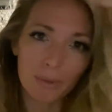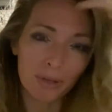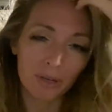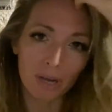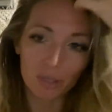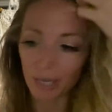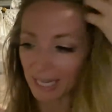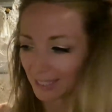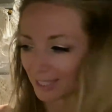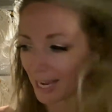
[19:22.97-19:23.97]
worth of
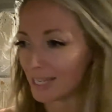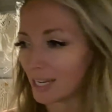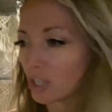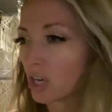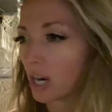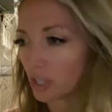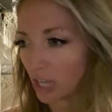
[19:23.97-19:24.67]
groceries. I need a charged